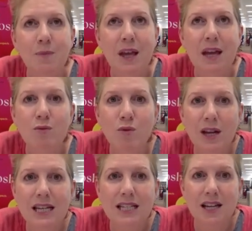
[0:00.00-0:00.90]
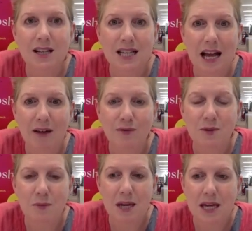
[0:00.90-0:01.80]
it really does have
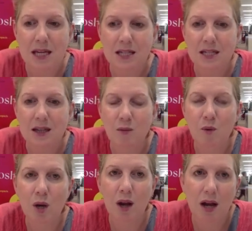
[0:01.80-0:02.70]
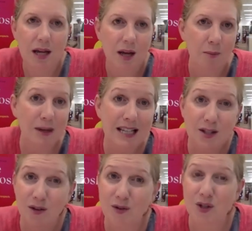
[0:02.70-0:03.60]
to be someone like a
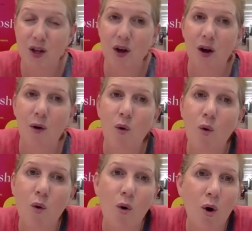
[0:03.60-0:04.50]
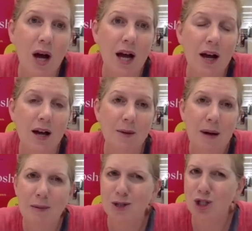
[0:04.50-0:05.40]
police officer or
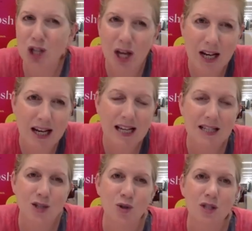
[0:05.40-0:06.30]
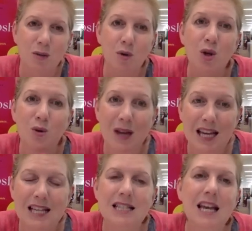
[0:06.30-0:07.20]
perhaps a journalist or someone who
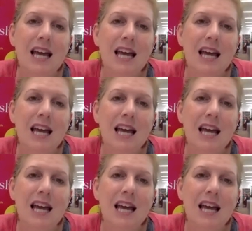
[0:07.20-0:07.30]
is